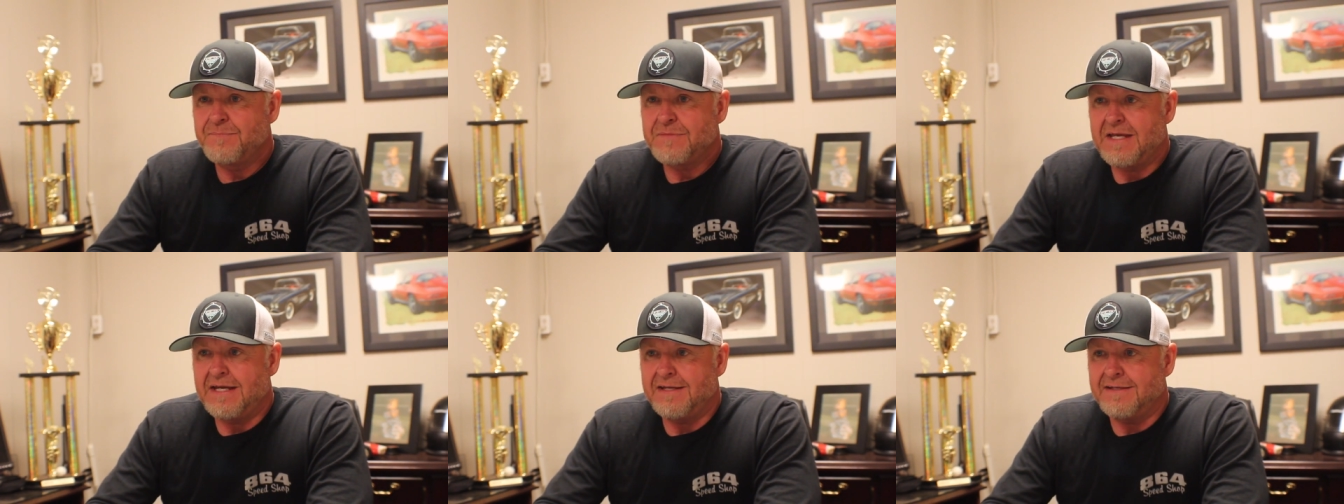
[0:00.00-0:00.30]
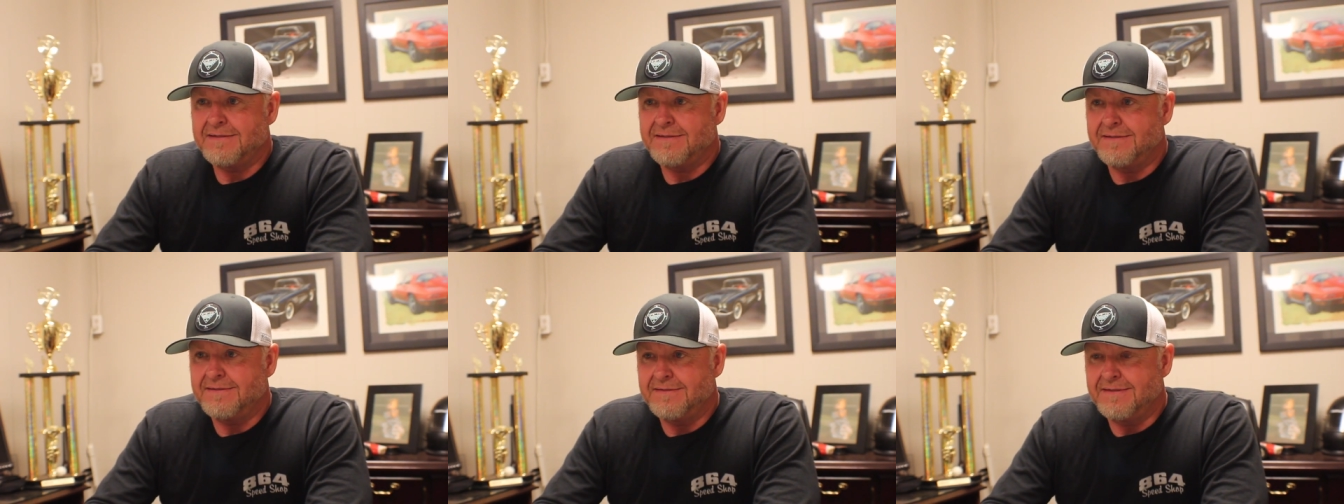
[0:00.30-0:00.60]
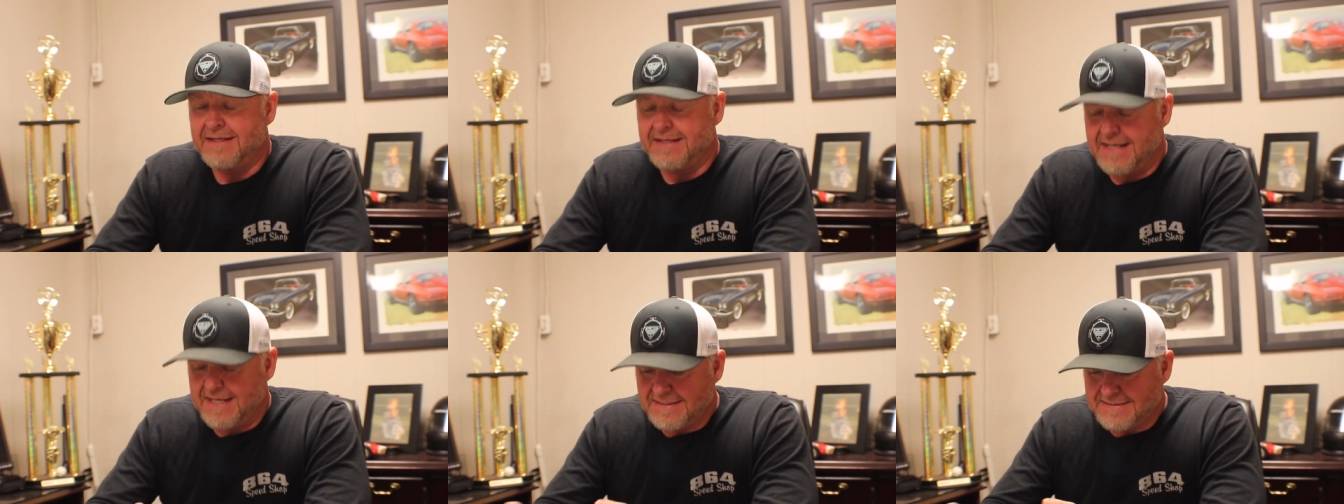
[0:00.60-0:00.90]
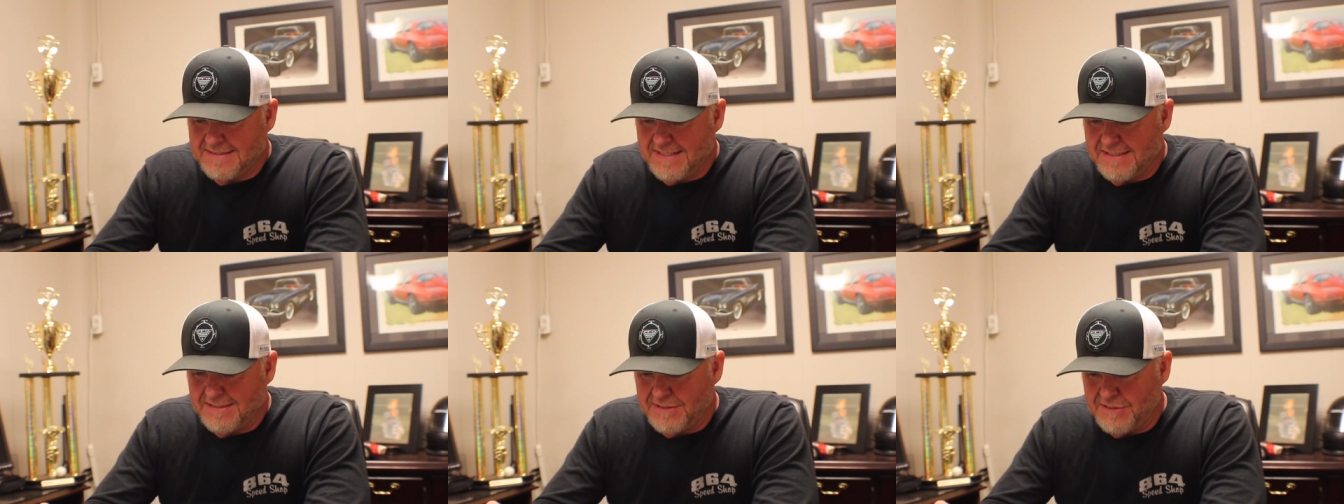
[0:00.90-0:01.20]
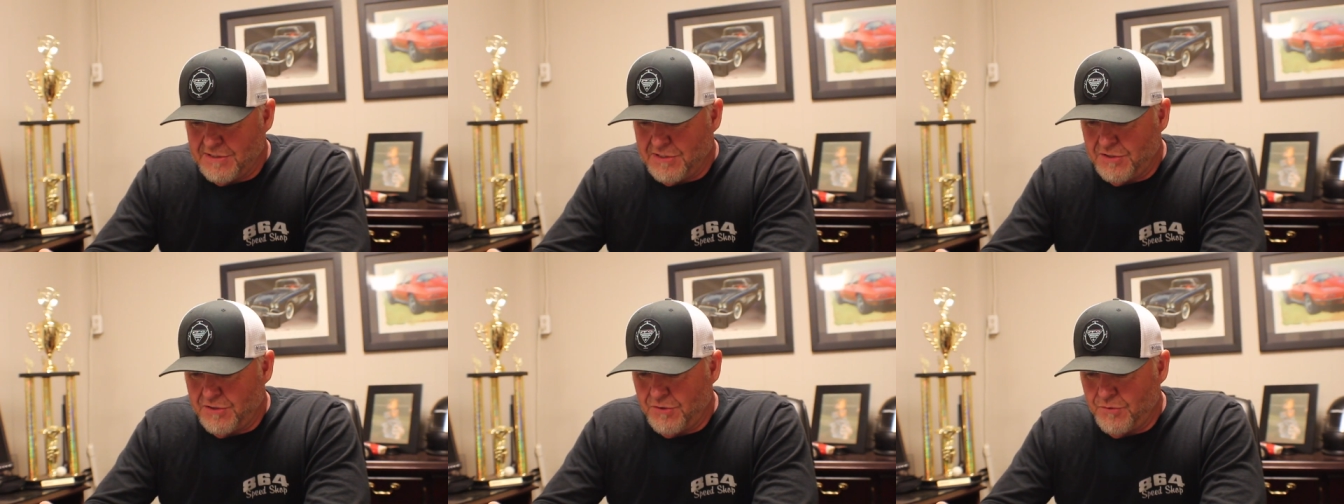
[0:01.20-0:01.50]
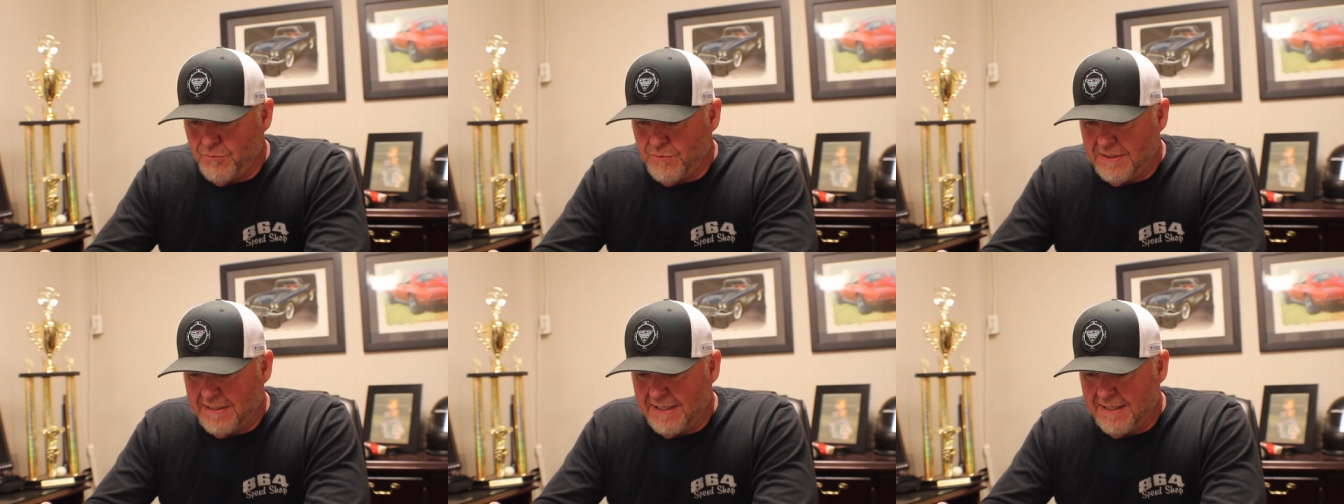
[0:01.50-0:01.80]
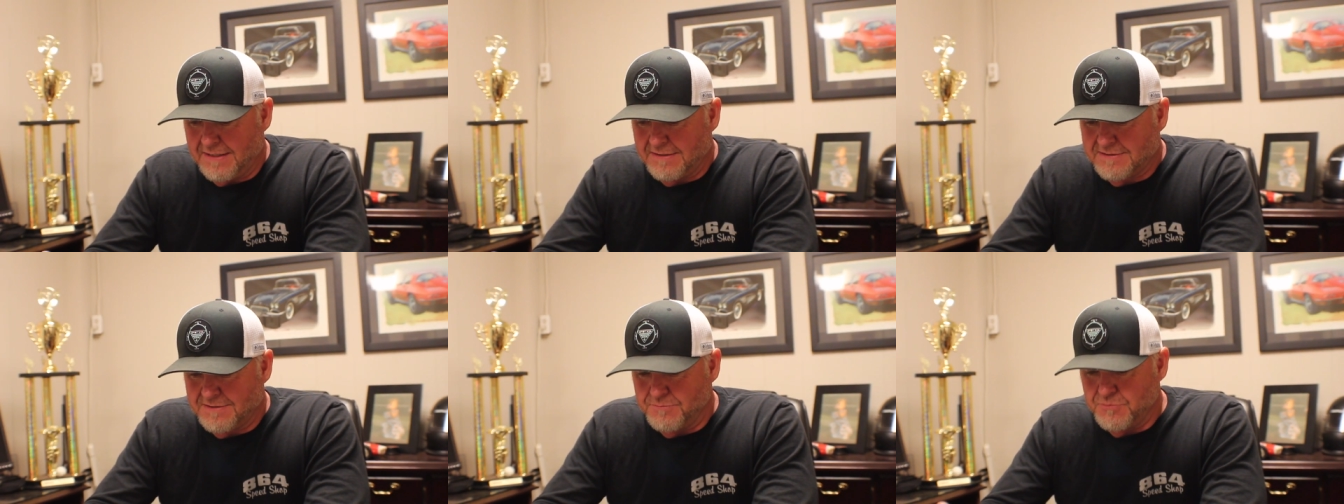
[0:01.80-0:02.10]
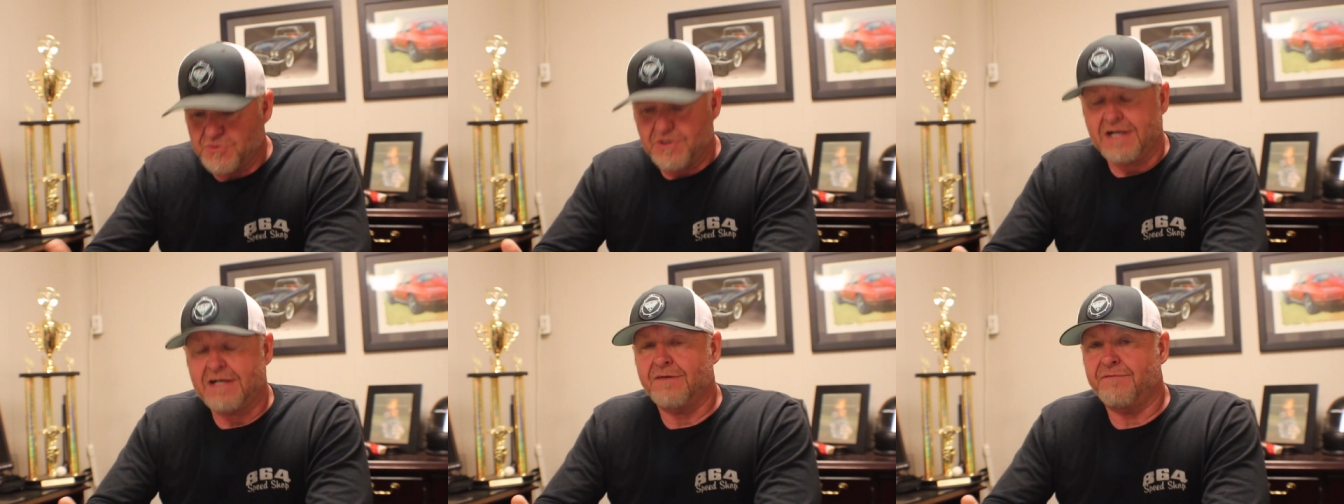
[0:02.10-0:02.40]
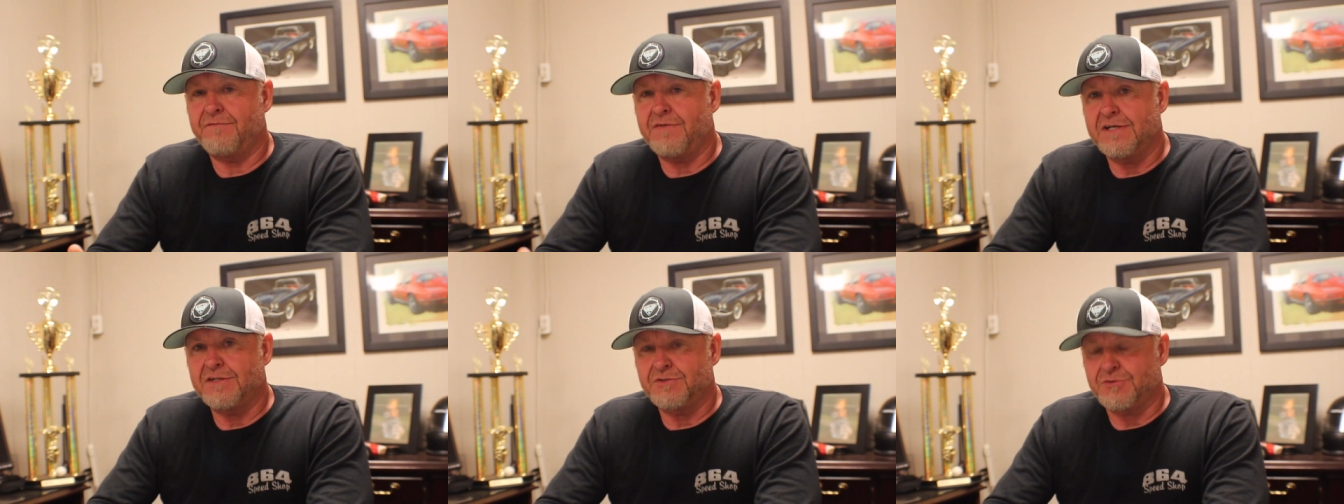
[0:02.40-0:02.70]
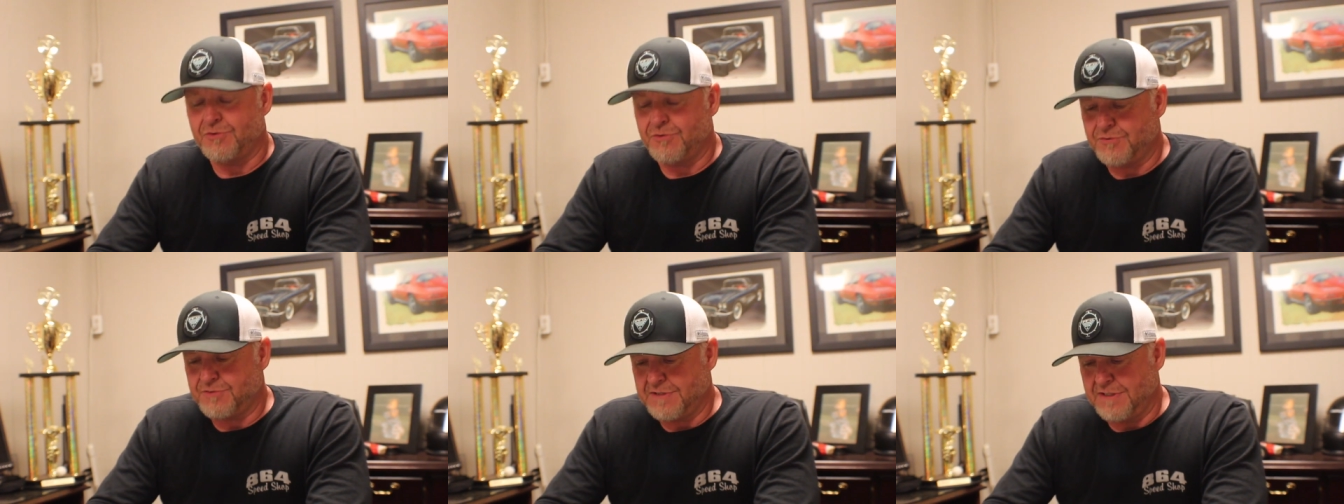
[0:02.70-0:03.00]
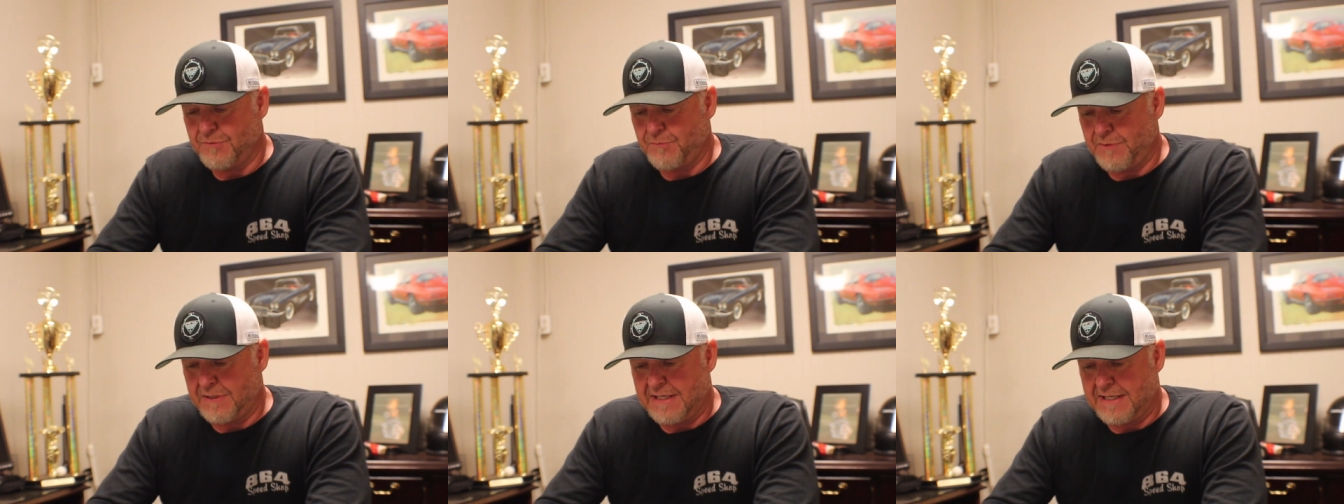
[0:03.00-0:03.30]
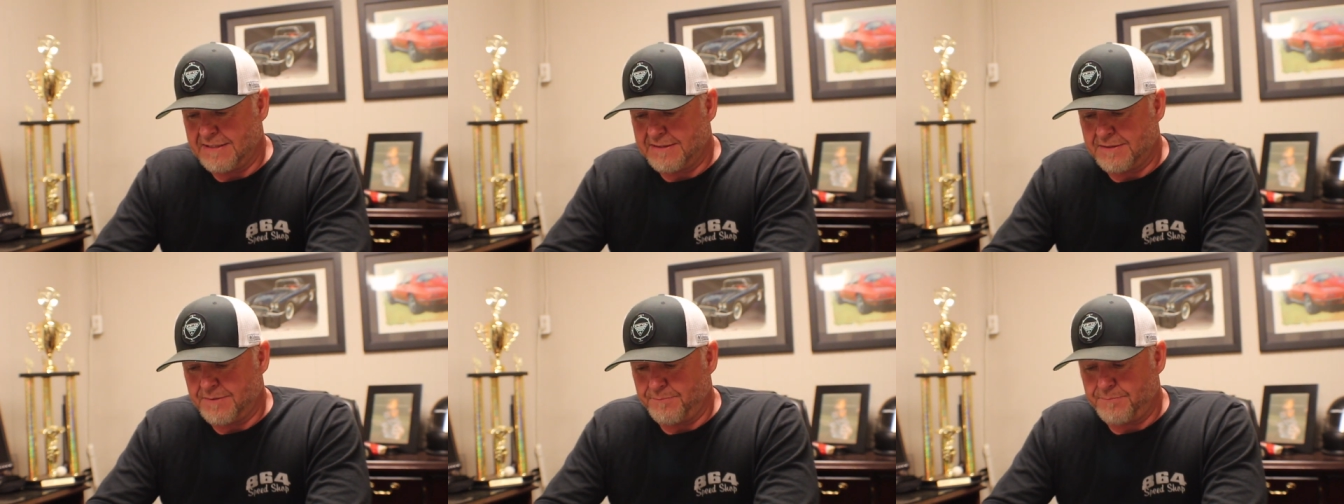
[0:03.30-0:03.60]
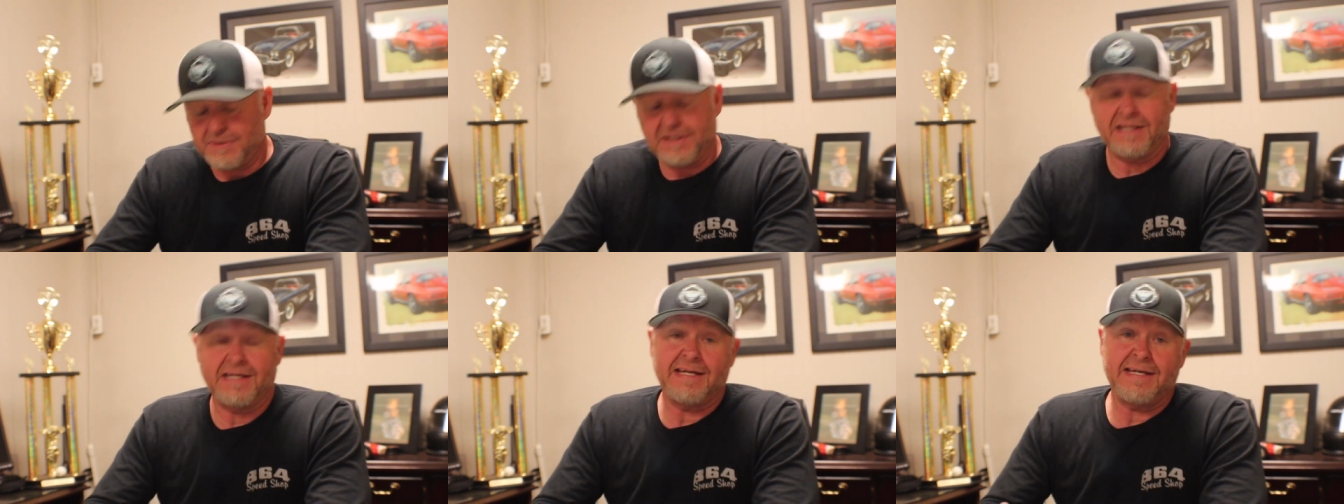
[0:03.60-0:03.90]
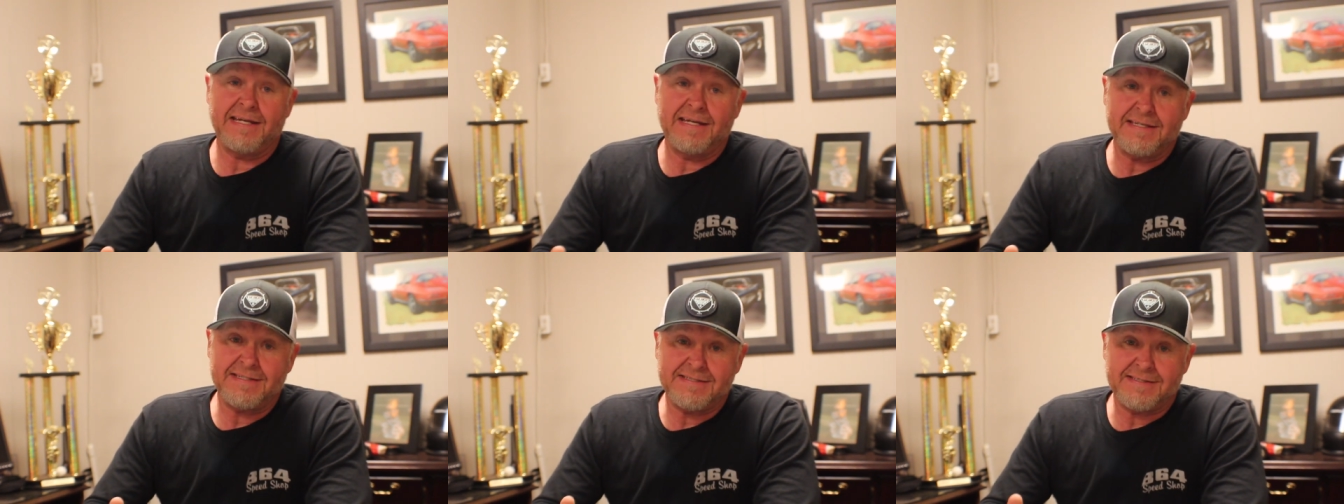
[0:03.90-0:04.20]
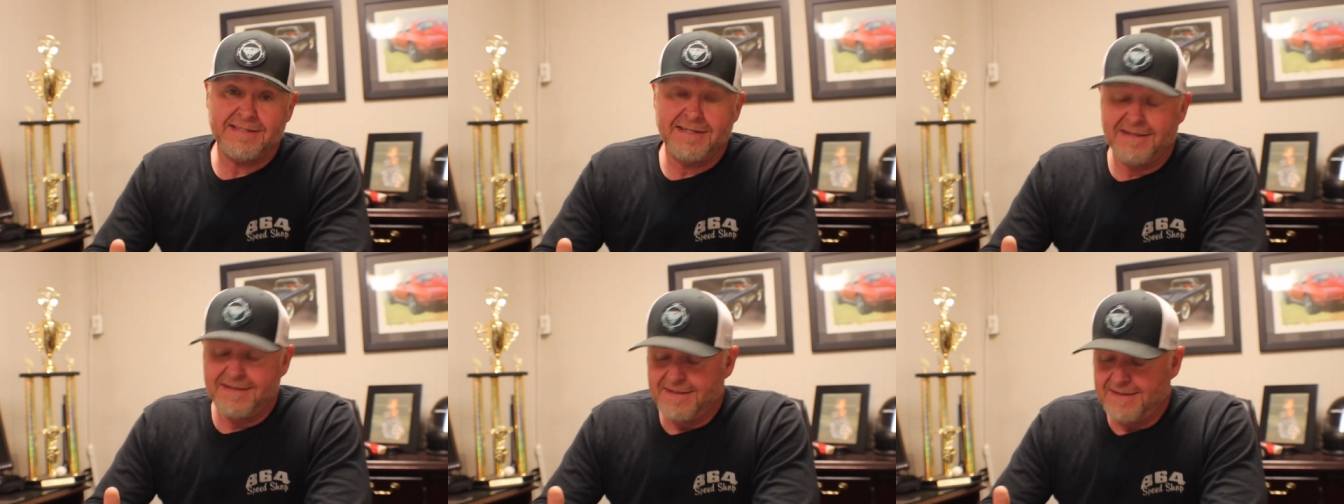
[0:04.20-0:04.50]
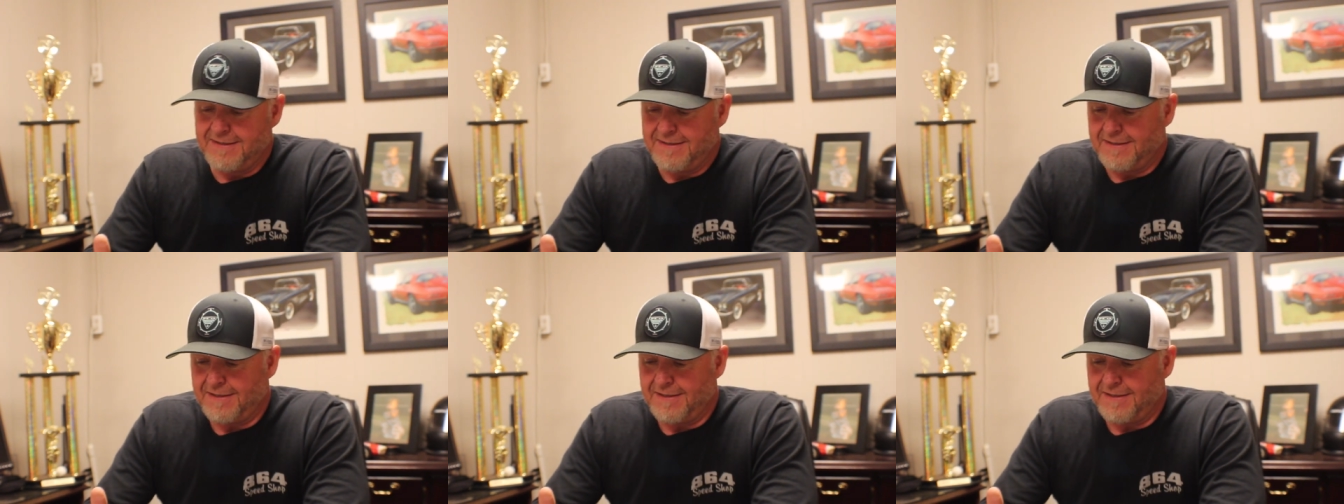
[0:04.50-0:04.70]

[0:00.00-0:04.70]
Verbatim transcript: And the next thing you know, we got some track officials, and we got the police